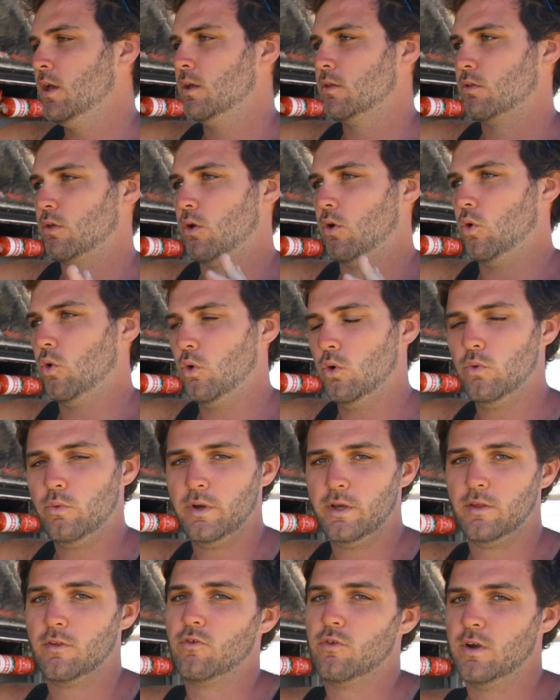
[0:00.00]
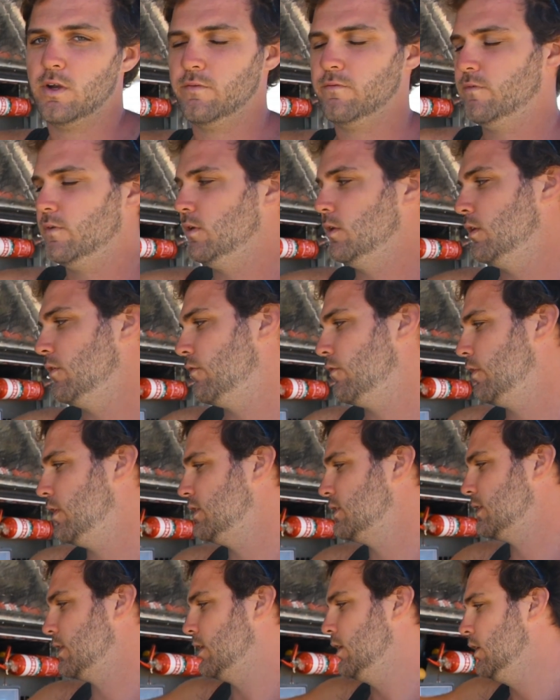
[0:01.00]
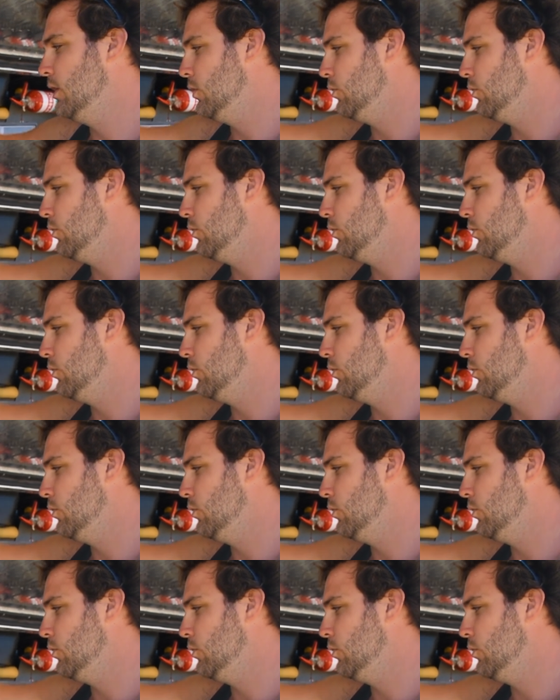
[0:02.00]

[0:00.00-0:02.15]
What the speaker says: So always try and fill your freezer.